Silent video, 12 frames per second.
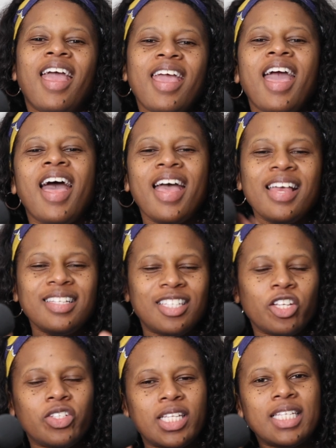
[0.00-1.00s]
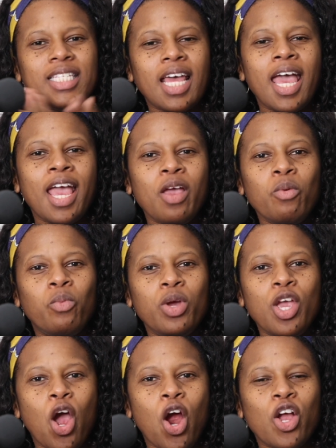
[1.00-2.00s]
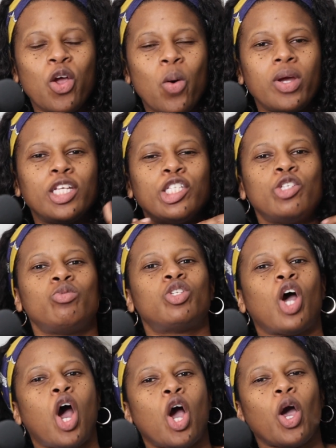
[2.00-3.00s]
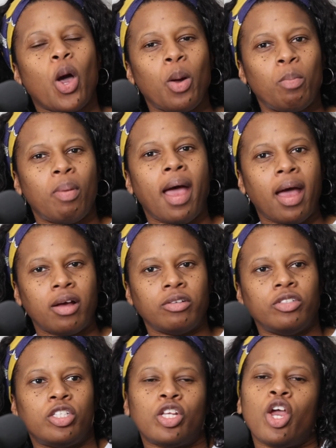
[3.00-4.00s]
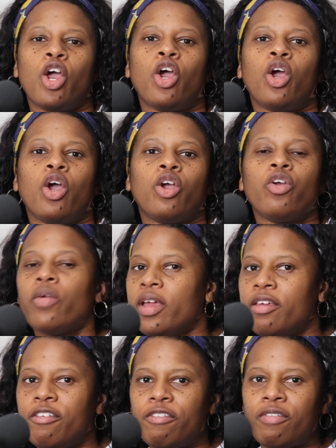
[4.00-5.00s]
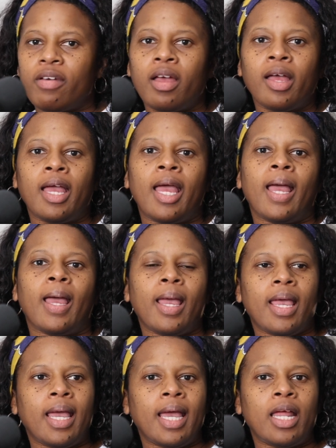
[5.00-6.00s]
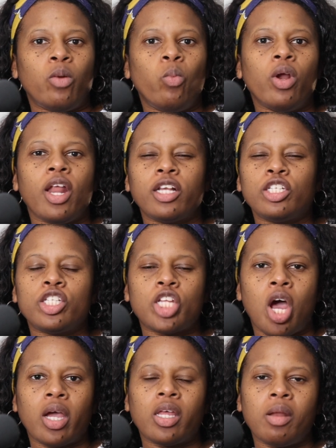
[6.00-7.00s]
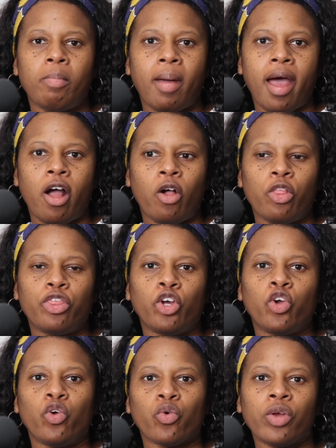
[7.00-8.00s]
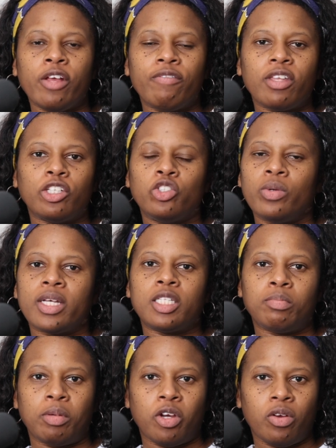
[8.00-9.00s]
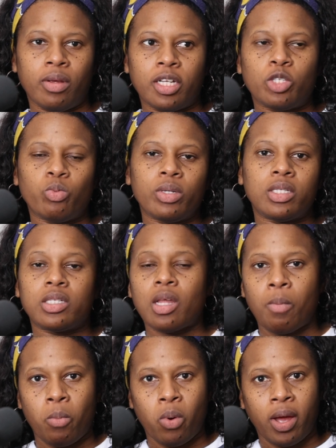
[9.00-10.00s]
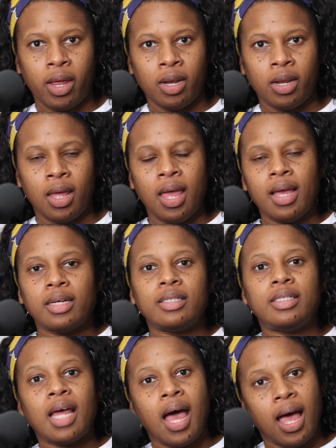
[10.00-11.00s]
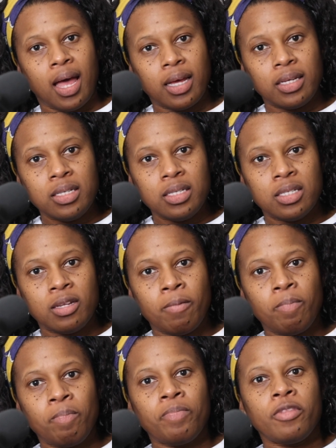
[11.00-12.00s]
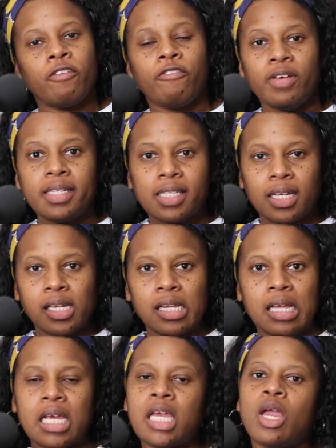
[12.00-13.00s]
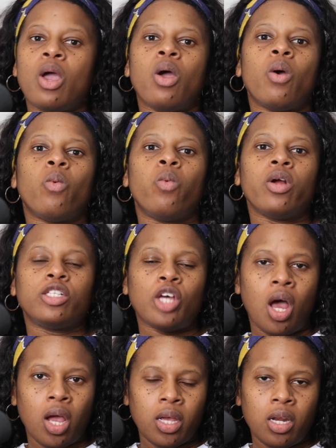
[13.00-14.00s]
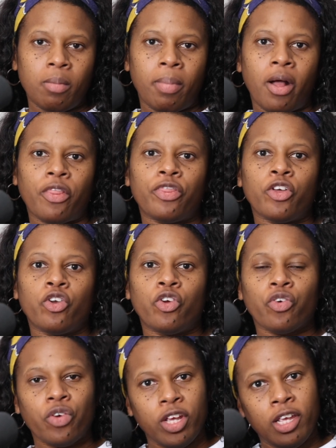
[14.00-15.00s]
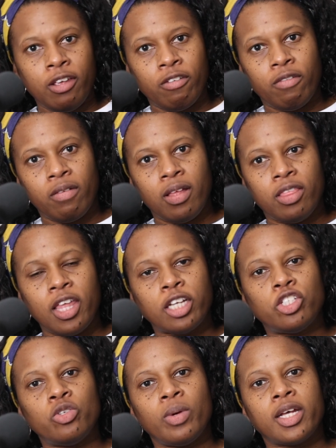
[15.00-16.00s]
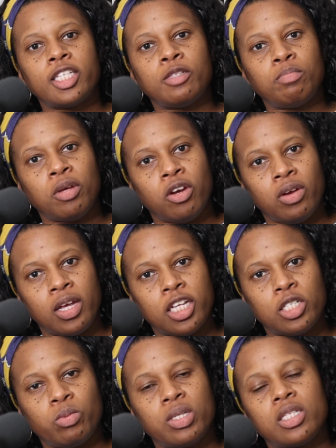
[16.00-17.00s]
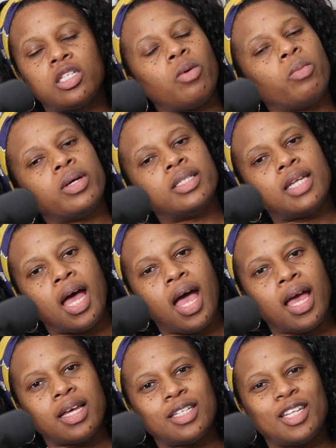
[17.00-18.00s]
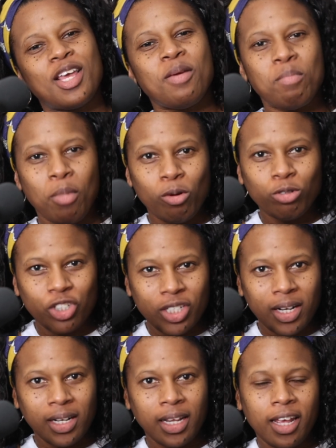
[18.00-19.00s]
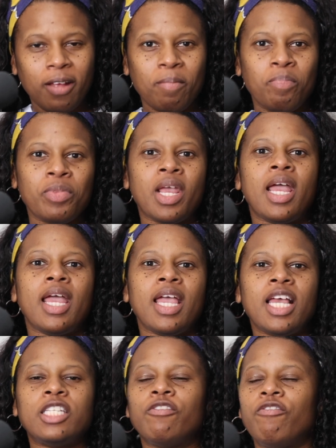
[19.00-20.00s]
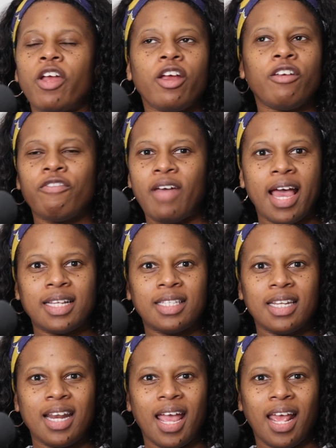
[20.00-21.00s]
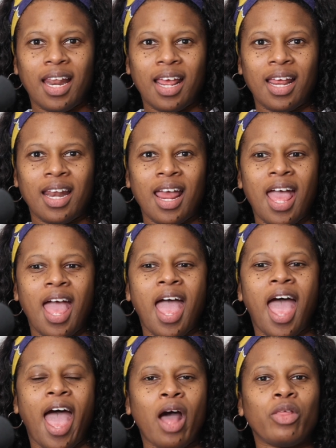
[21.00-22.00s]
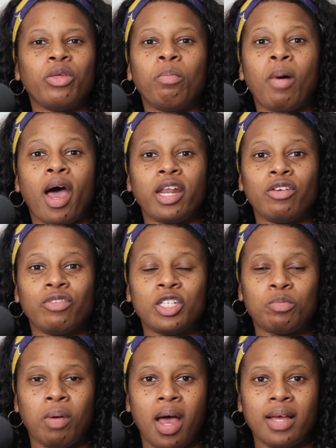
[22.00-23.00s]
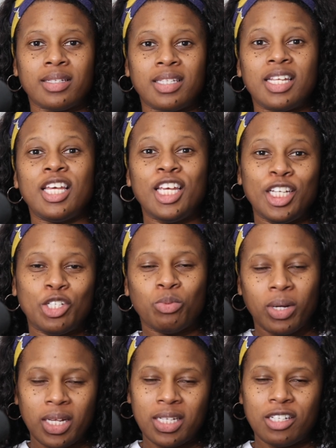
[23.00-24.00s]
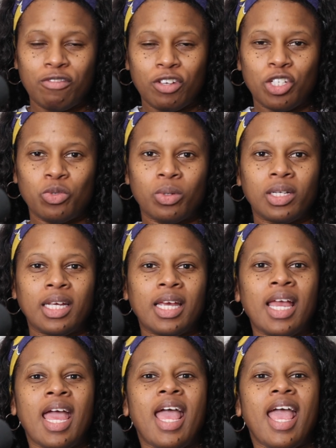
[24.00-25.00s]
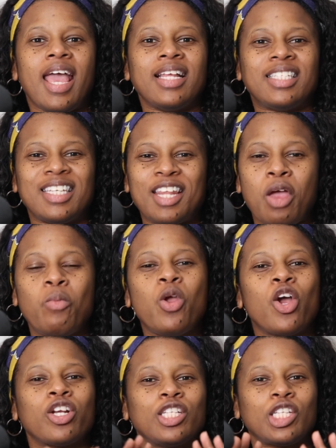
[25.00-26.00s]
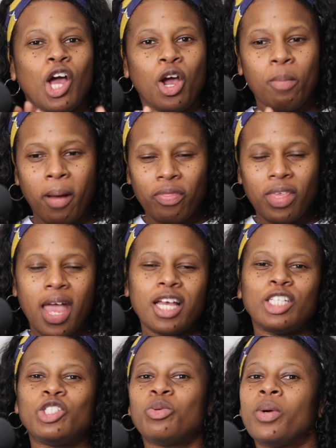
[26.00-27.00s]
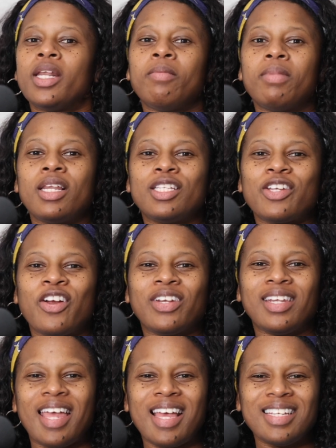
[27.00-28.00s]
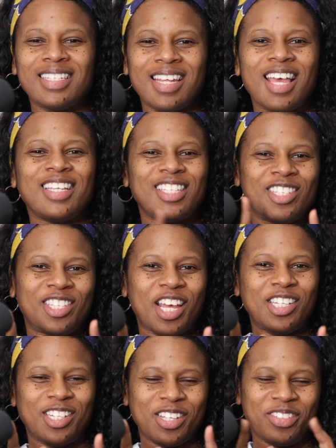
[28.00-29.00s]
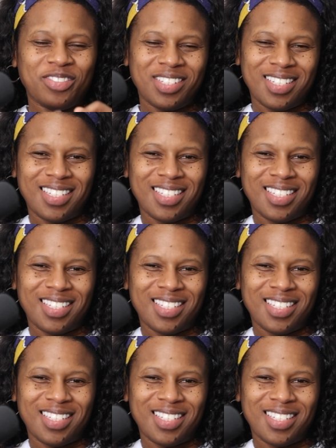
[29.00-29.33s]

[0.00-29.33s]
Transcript: Guys, so today we are going to talk about grief. And we're not just talking about the grief that you experience when someone dies physically, we're talking about the grief that you experience when someone dies emotionally. It's very fascinating how the body responds to each one individually. And today we are going to talk about that in 20 minutes or less. Stay tuned.